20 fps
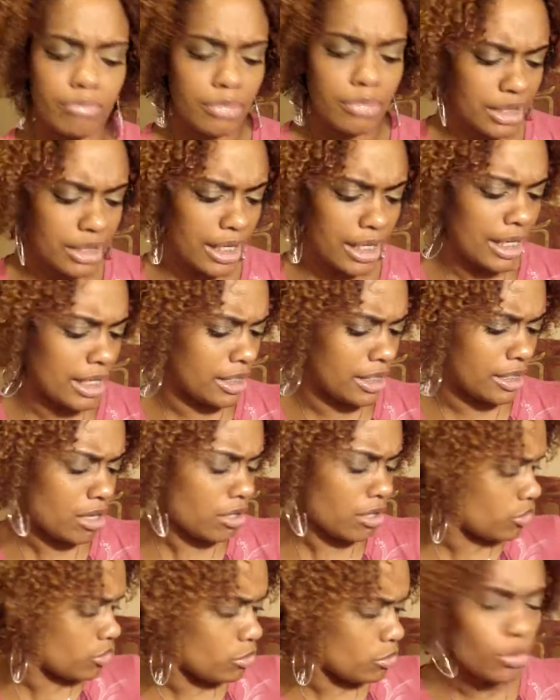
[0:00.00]
Because I can't
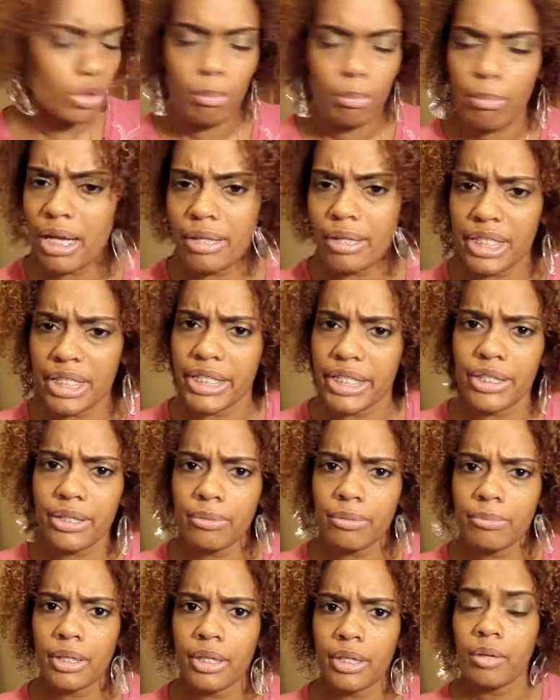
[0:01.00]
talk no more about teeth.